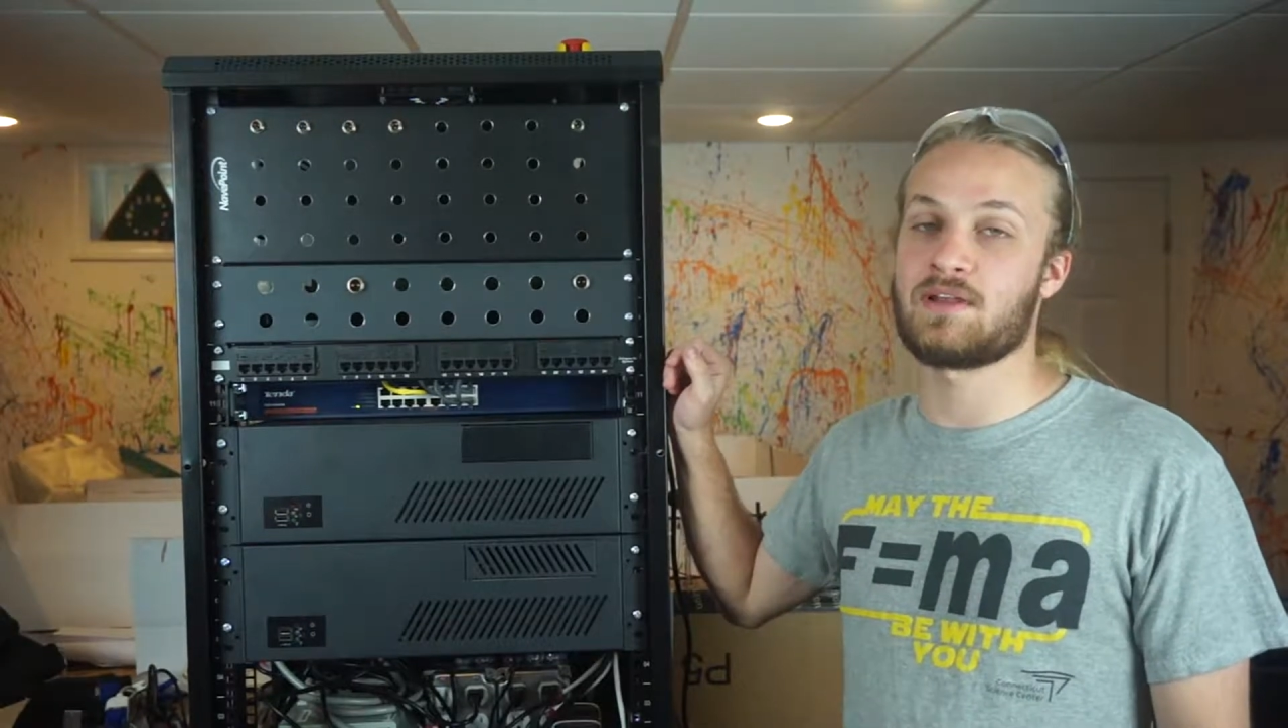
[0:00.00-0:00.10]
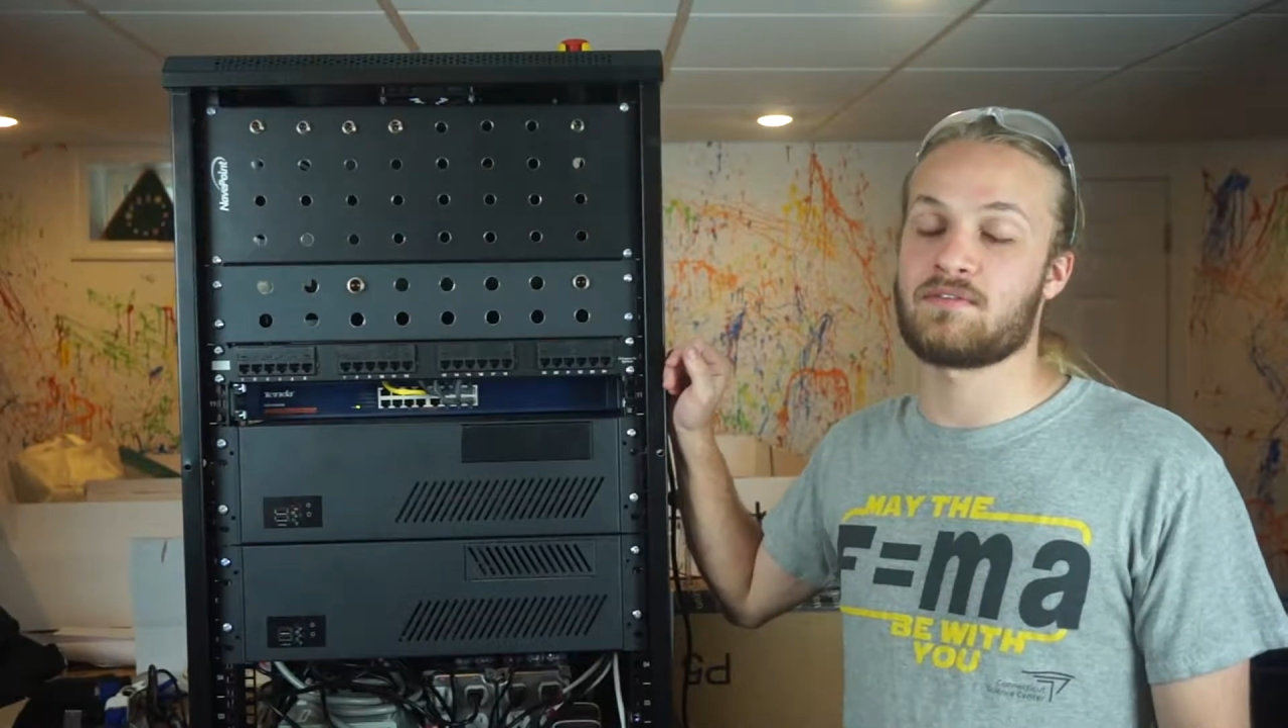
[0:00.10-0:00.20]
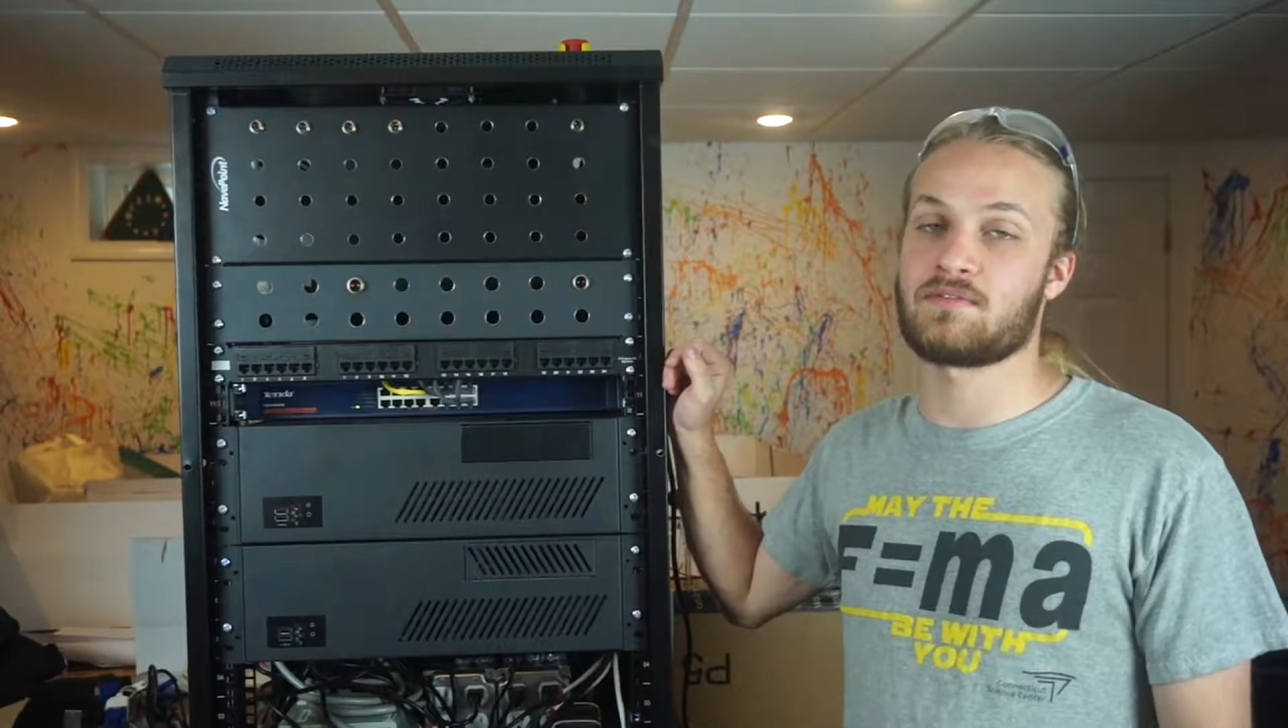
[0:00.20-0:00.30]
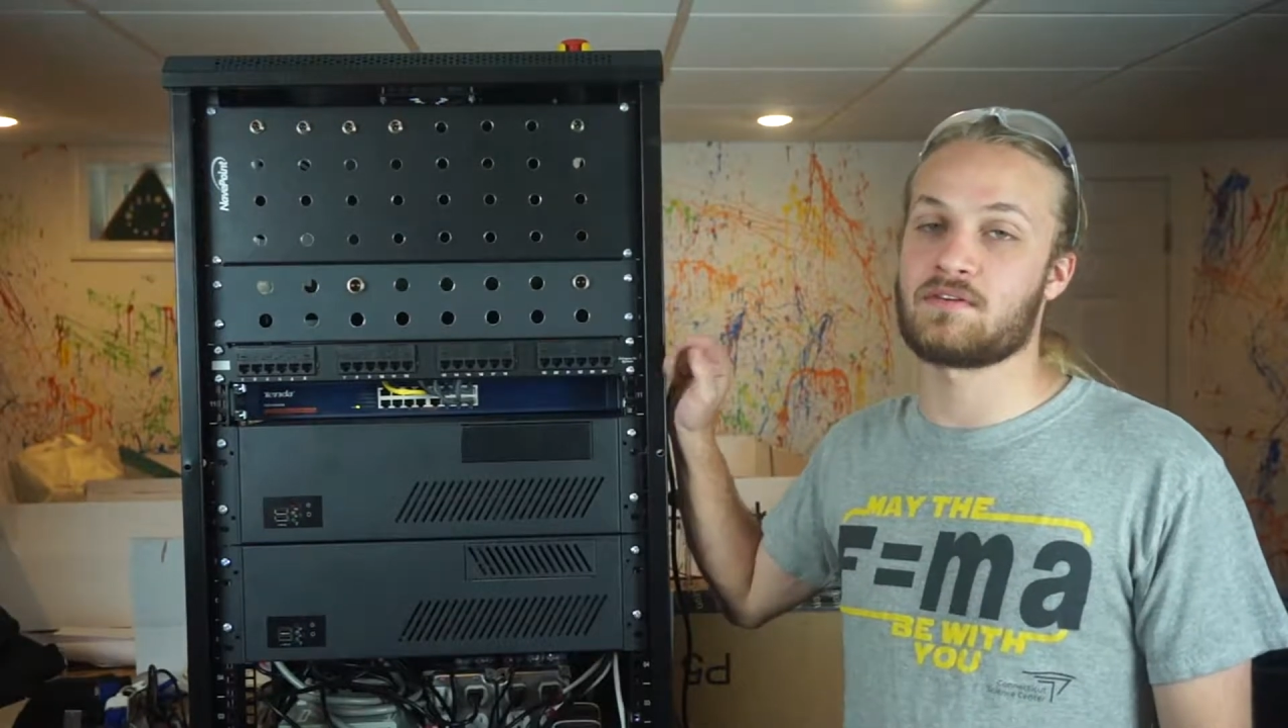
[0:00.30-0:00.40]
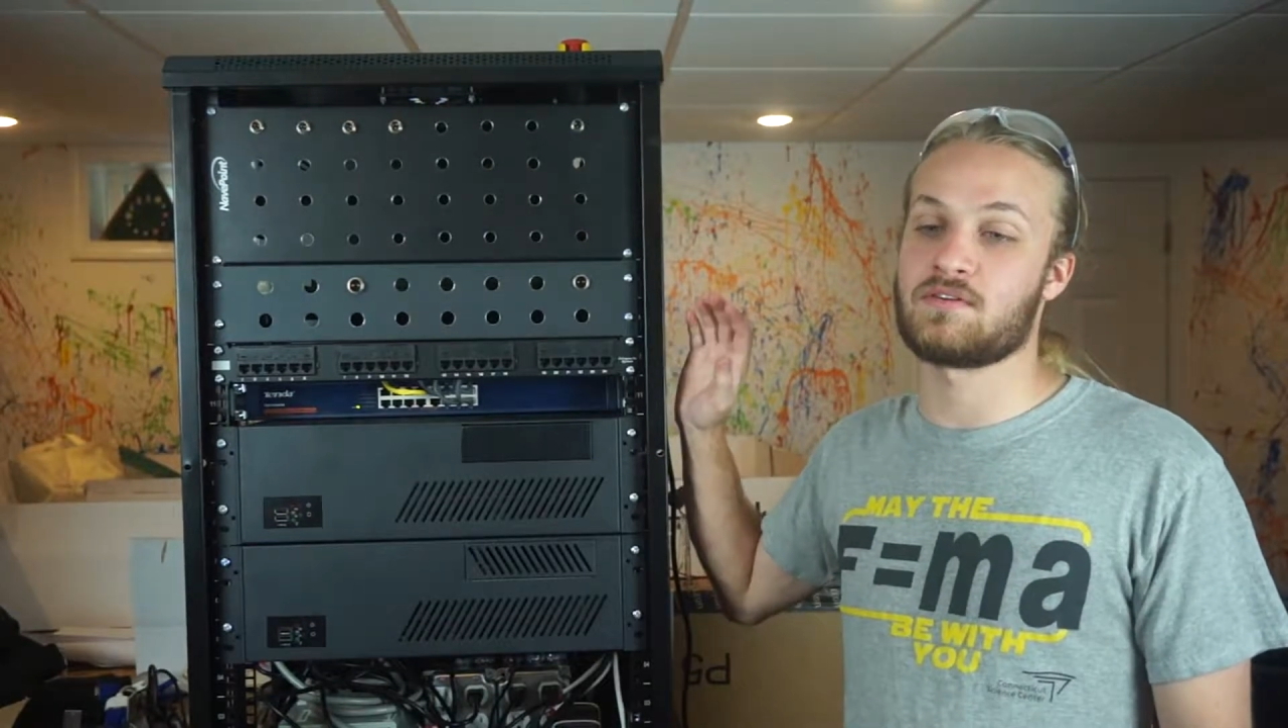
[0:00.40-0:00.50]

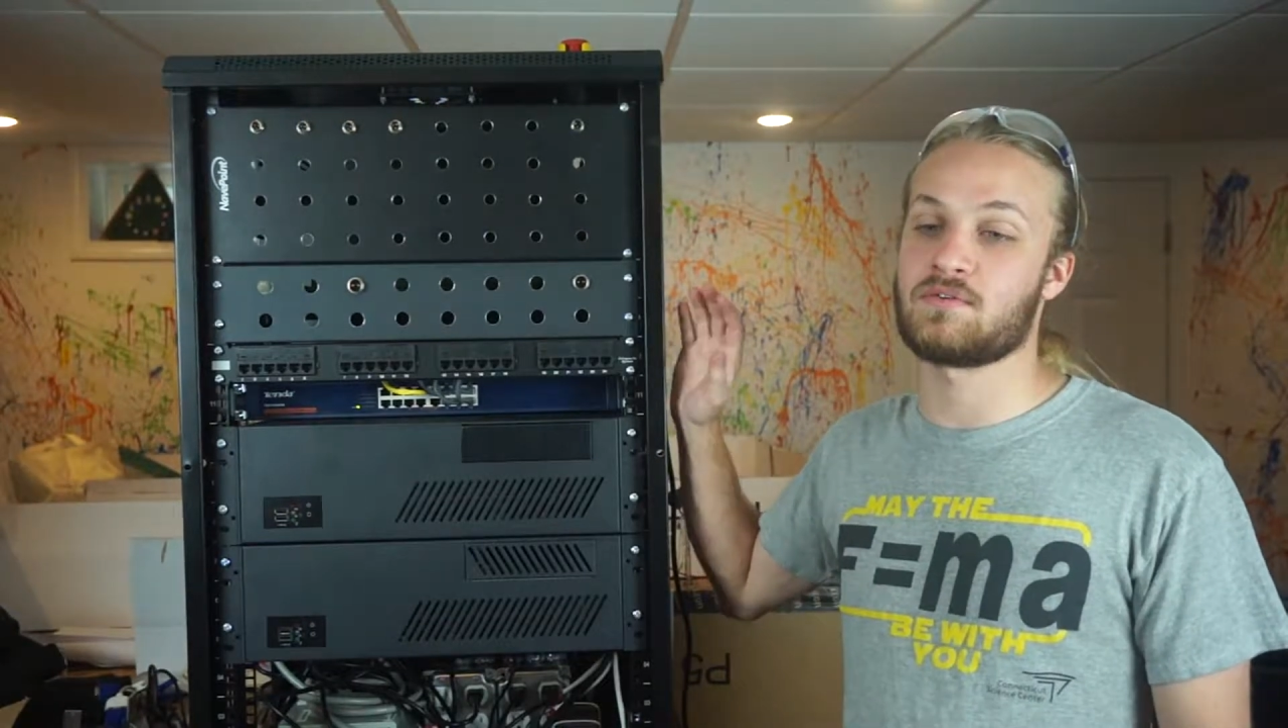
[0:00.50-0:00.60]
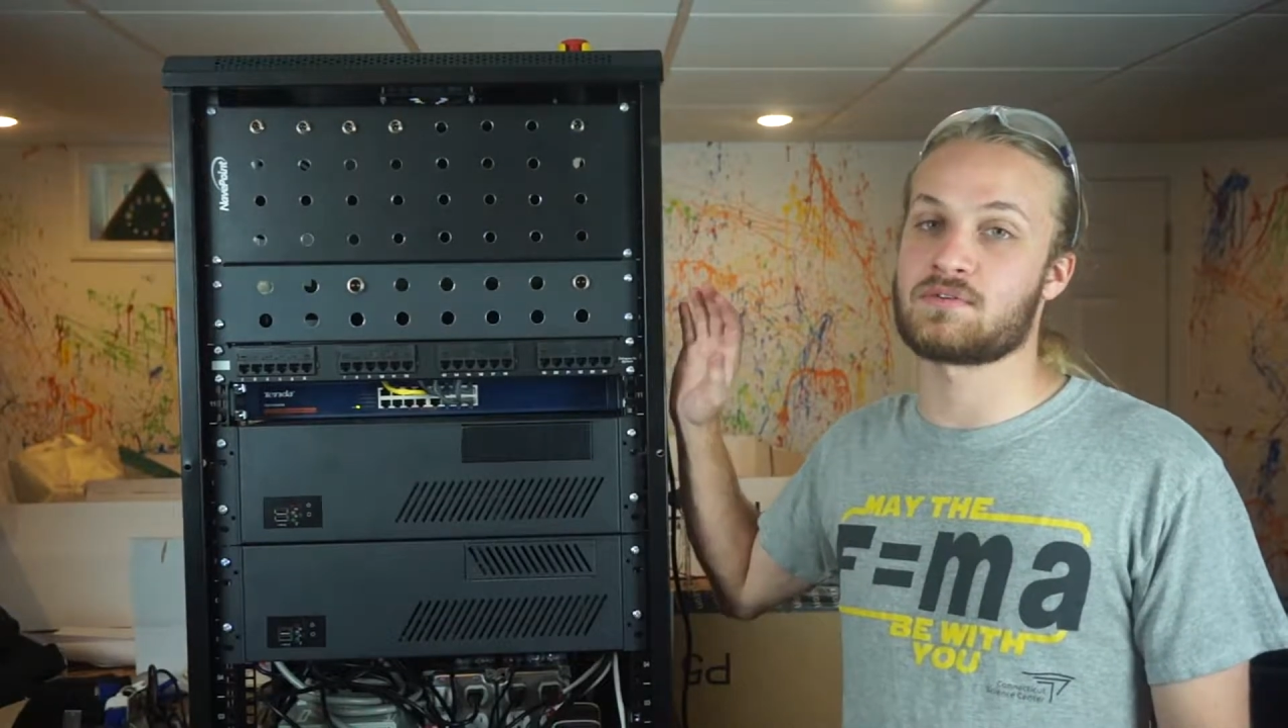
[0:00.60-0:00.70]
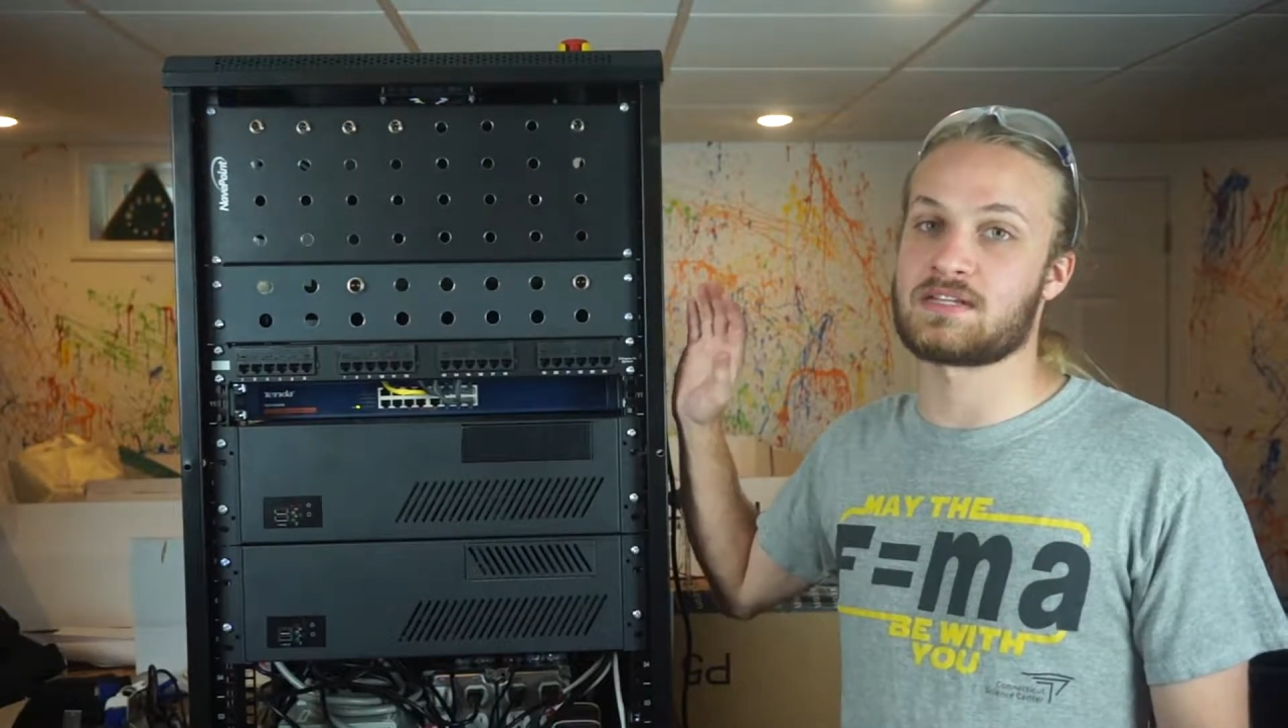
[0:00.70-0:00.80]
have the new